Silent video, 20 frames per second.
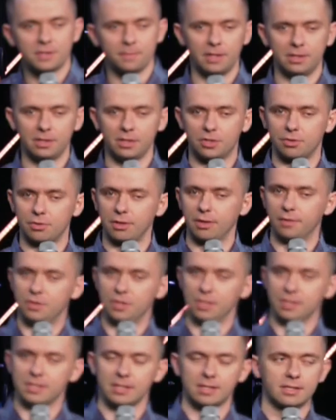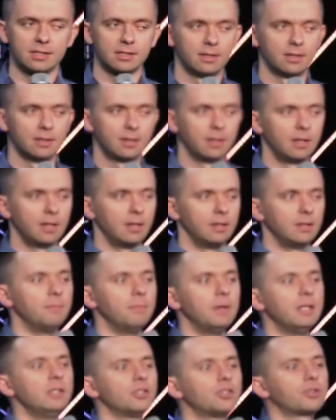ministry of Jesus, the
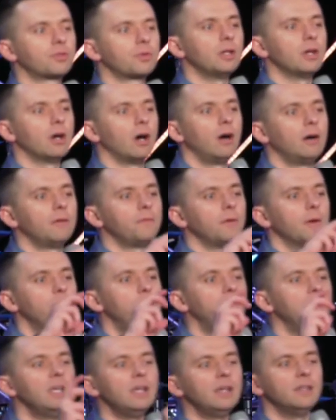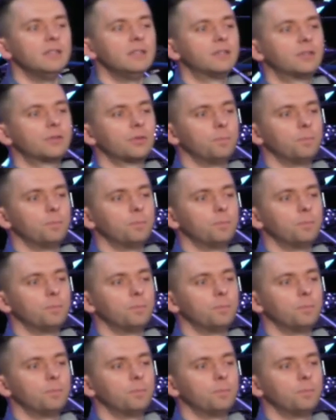ministry of peace to